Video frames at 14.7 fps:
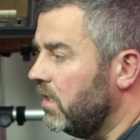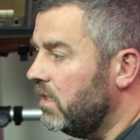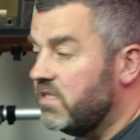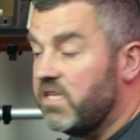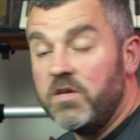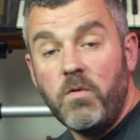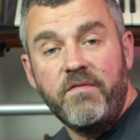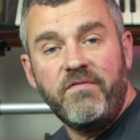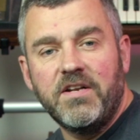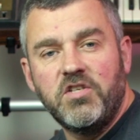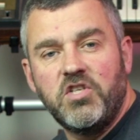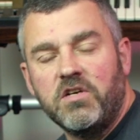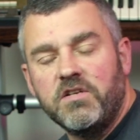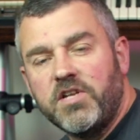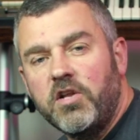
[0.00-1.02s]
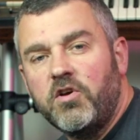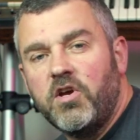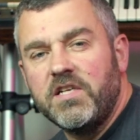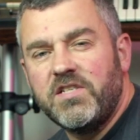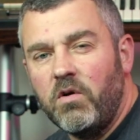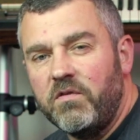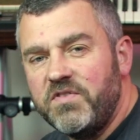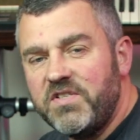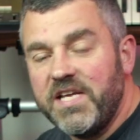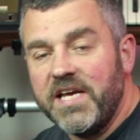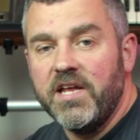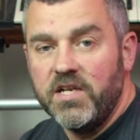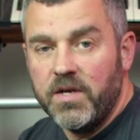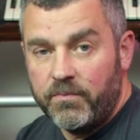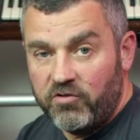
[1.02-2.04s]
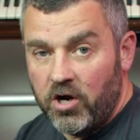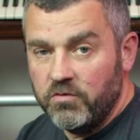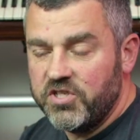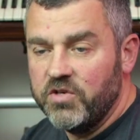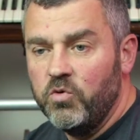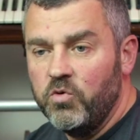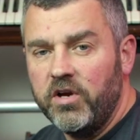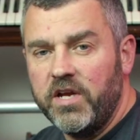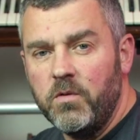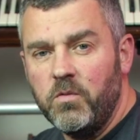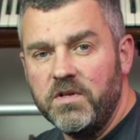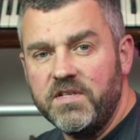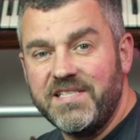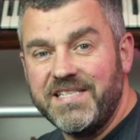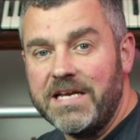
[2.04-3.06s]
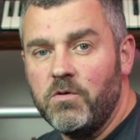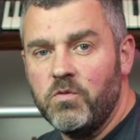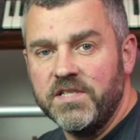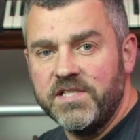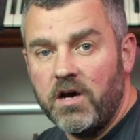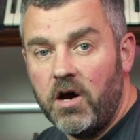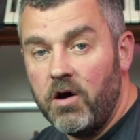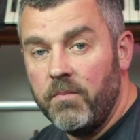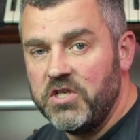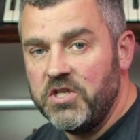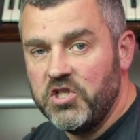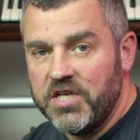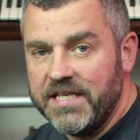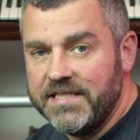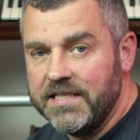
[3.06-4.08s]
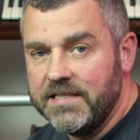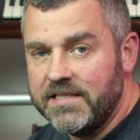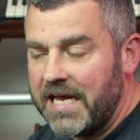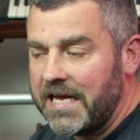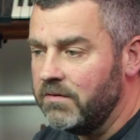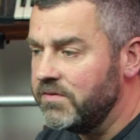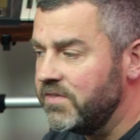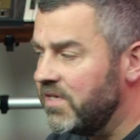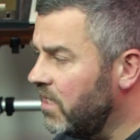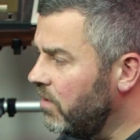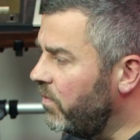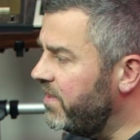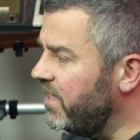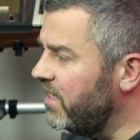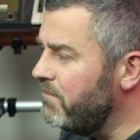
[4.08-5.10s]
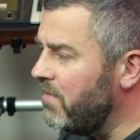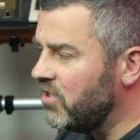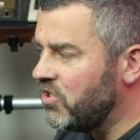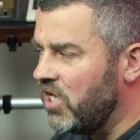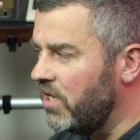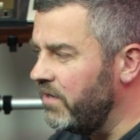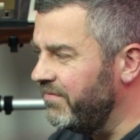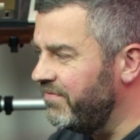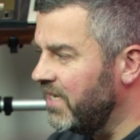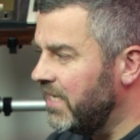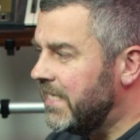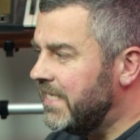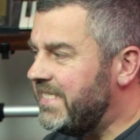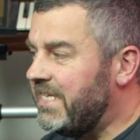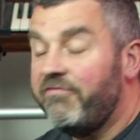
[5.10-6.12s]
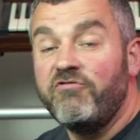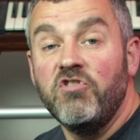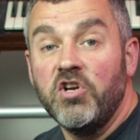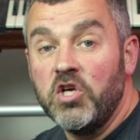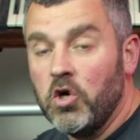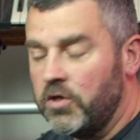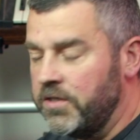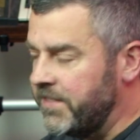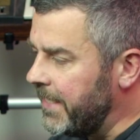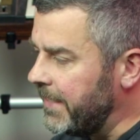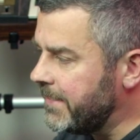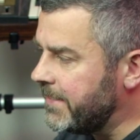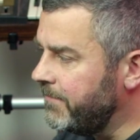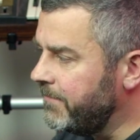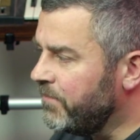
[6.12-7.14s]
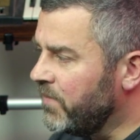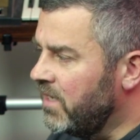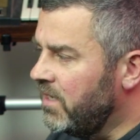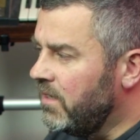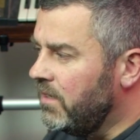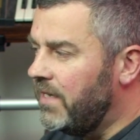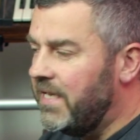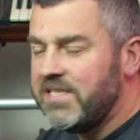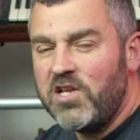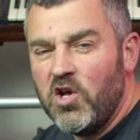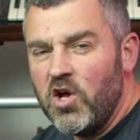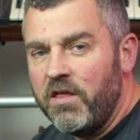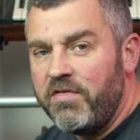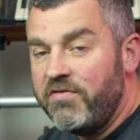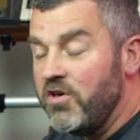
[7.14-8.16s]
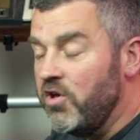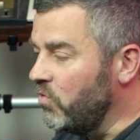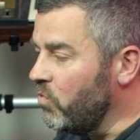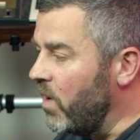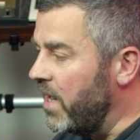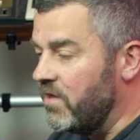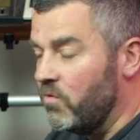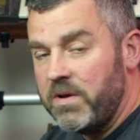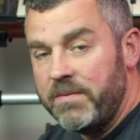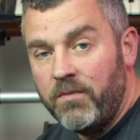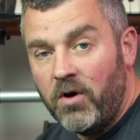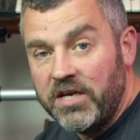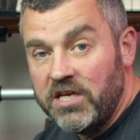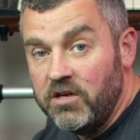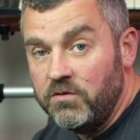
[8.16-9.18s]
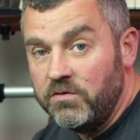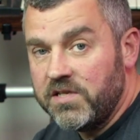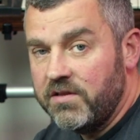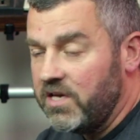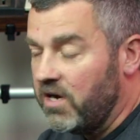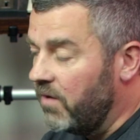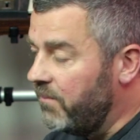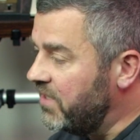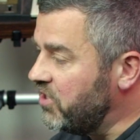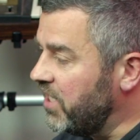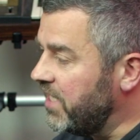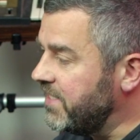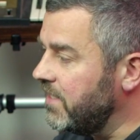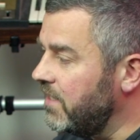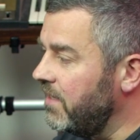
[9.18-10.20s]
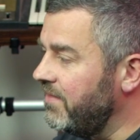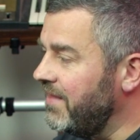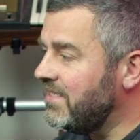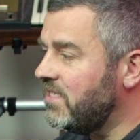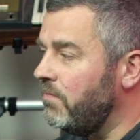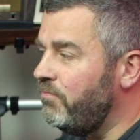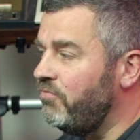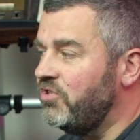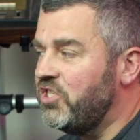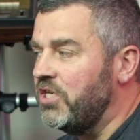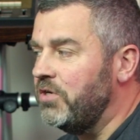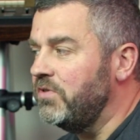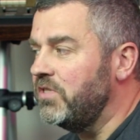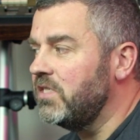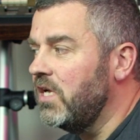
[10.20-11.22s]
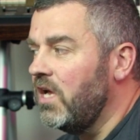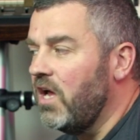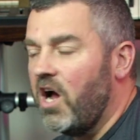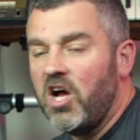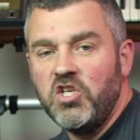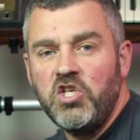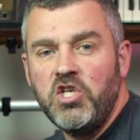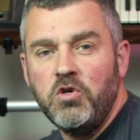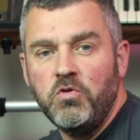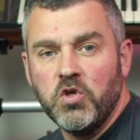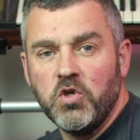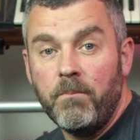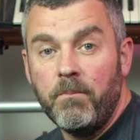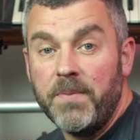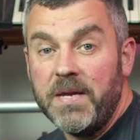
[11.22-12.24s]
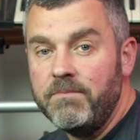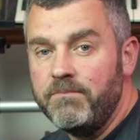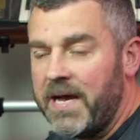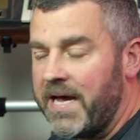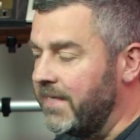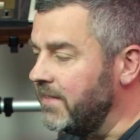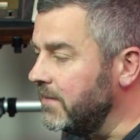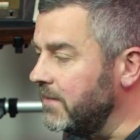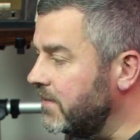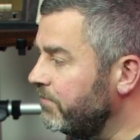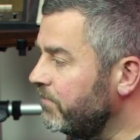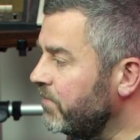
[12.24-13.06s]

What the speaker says: So then we've had a chance to look at a sort of second approach to working with sequenced arpeggiated sounds within a much kind of different context. Let's look at a third way that we might use the arpeggiator, and that's to produce unusual beat patterns.